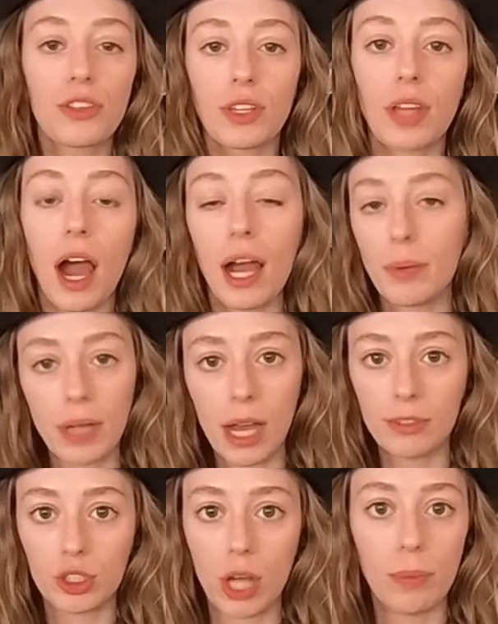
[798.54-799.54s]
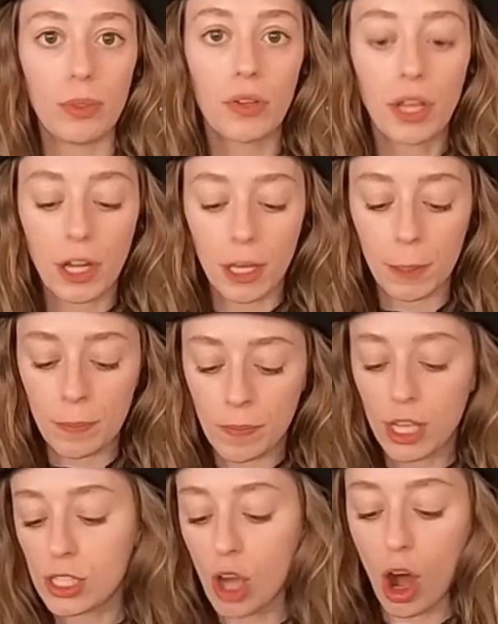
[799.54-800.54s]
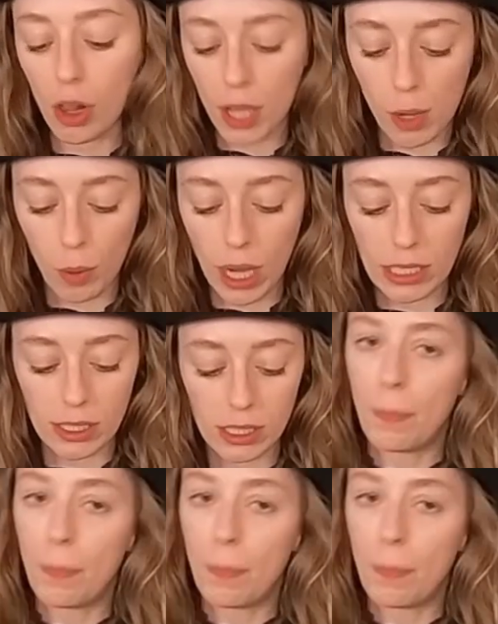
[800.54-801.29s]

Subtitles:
of thing that I would have trouble eating this all at once.